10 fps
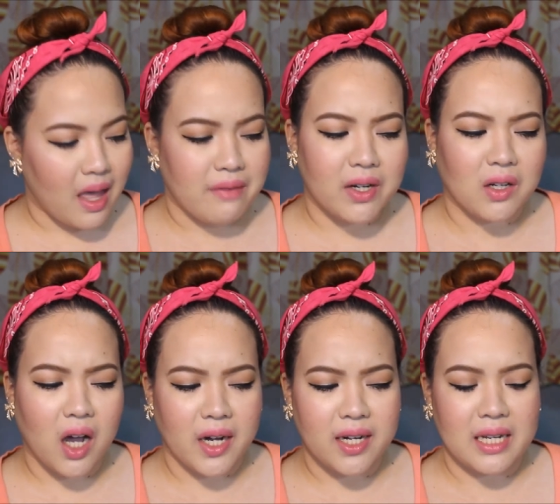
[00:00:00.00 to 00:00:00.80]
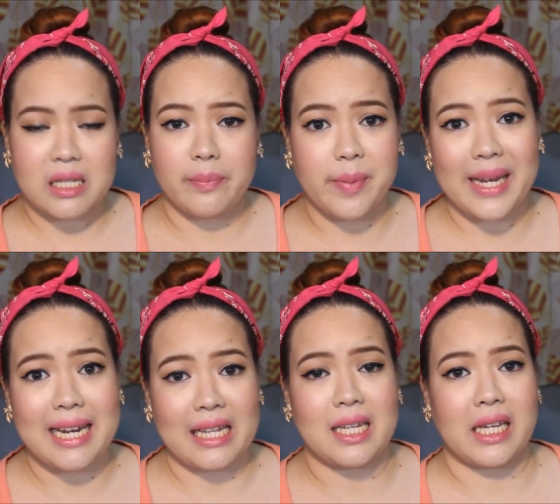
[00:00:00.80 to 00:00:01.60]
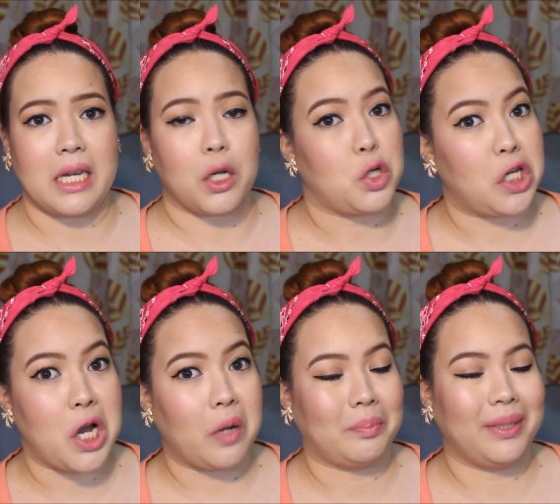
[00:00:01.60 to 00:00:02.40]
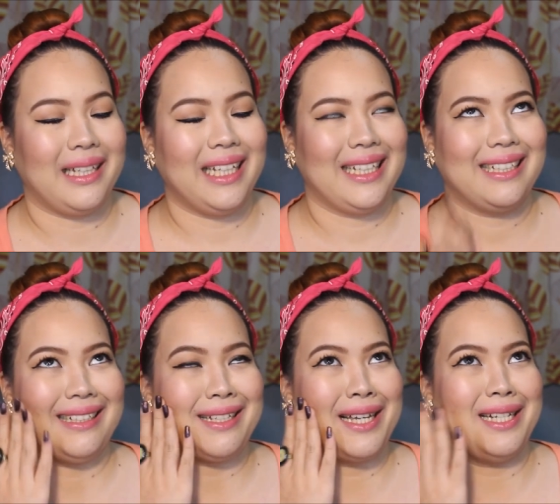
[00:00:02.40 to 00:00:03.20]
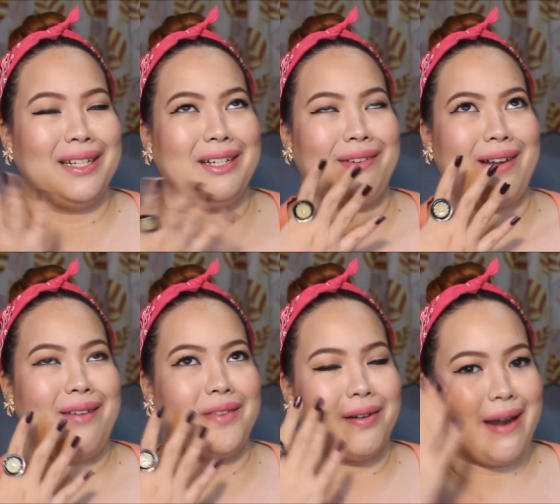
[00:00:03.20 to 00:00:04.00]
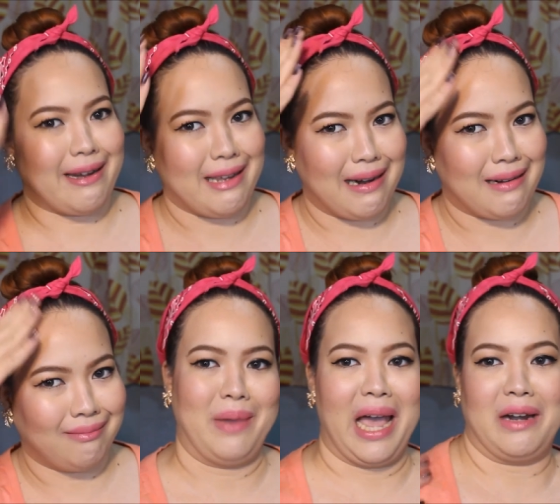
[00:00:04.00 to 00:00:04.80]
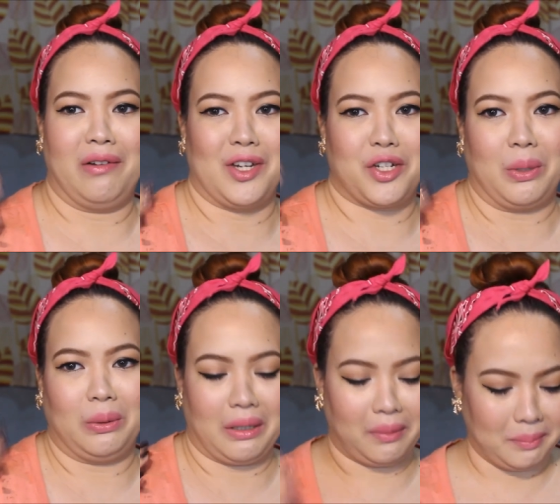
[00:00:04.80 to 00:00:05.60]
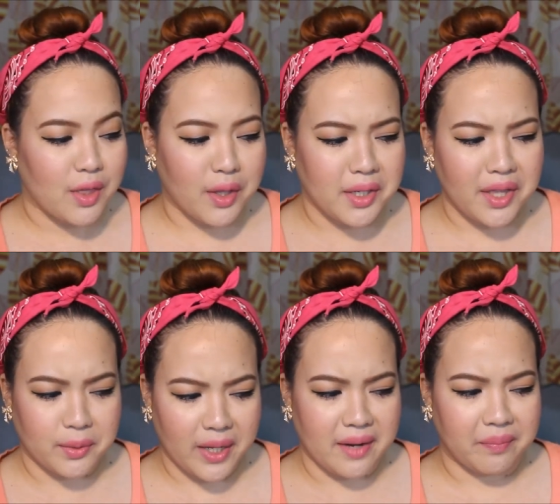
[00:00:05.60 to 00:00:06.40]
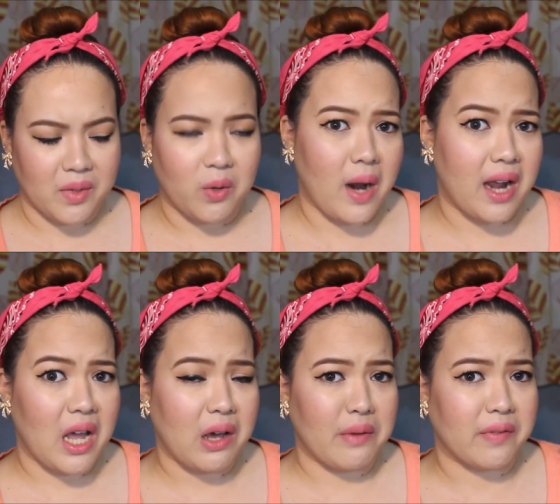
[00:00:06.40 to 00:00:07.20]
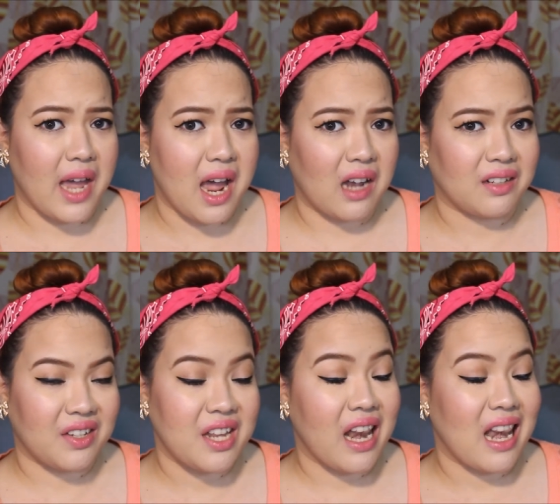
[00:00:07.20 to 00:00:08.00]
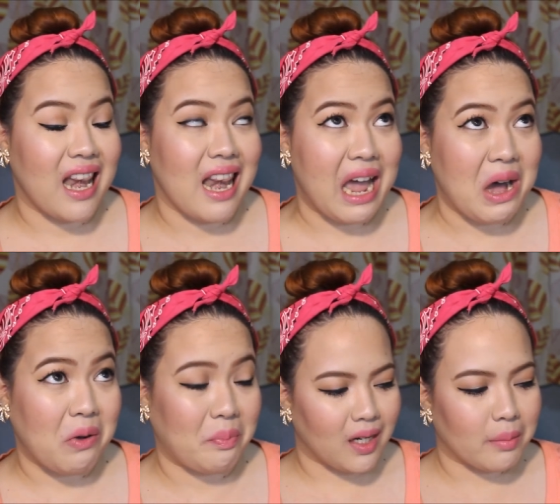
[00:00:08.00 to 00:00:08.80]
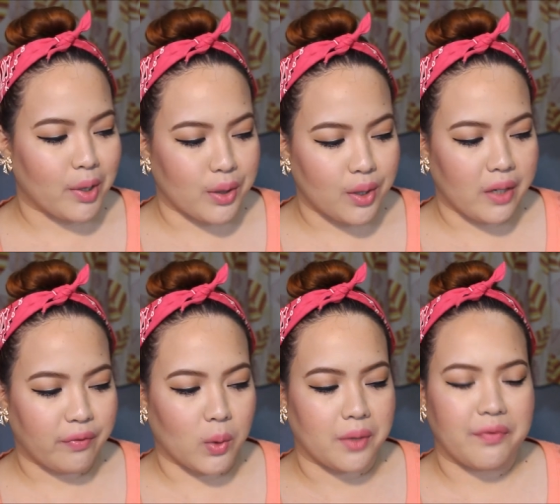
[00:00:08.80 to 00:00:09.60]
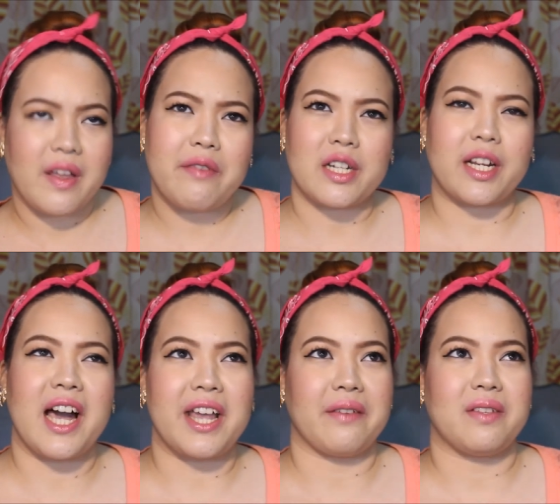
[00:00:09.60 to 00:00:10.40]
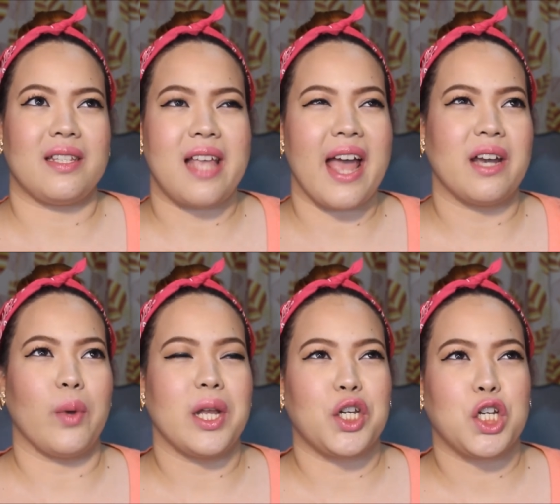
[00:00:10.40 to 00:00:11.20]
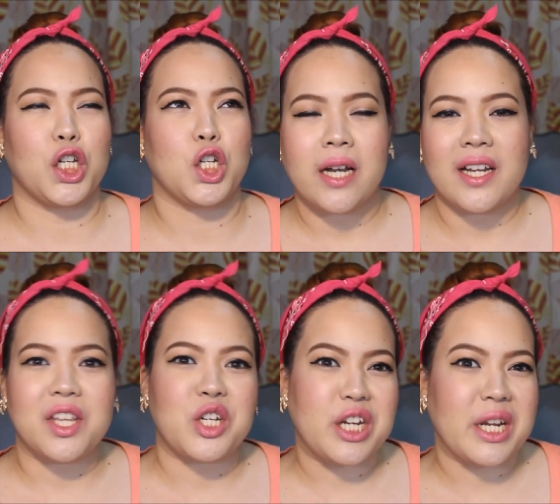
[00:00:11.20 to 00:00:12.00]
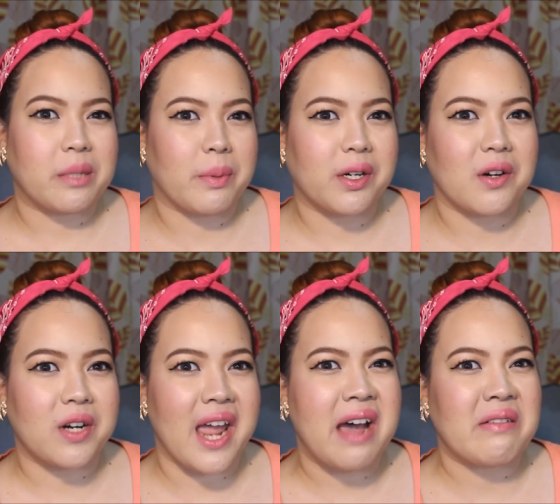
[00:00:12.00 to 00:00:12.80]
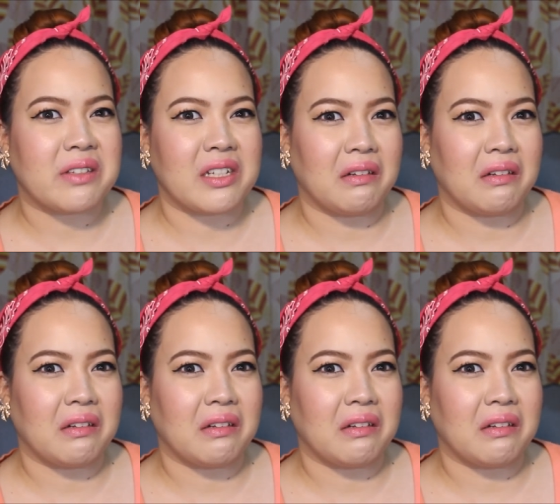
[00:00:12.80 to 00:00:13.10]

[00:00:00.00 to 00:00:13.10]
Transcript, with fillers: Ever gotten a speeding ticket? Nope. Good driver right here. Pat on the shoulder. 33. Ran out of gas? No. Number 34. Favorite kind of sandwich? Does a cheeseburger count?